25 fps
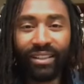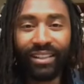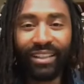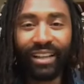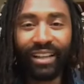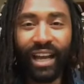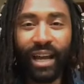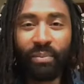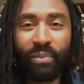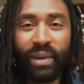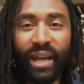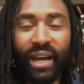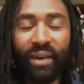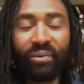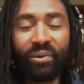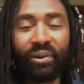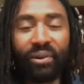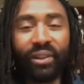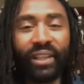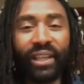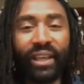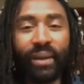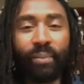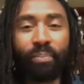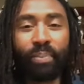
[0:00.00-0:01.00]
I'm not
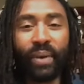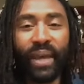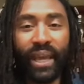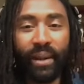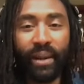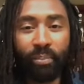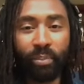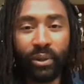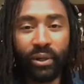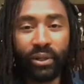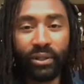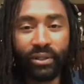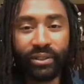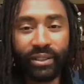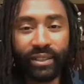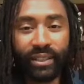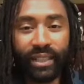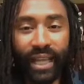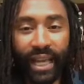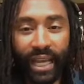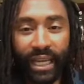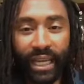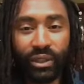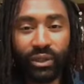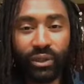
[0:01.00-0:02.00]
really a pet person,
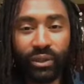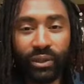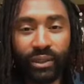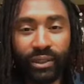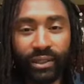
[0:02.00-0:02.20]
actually.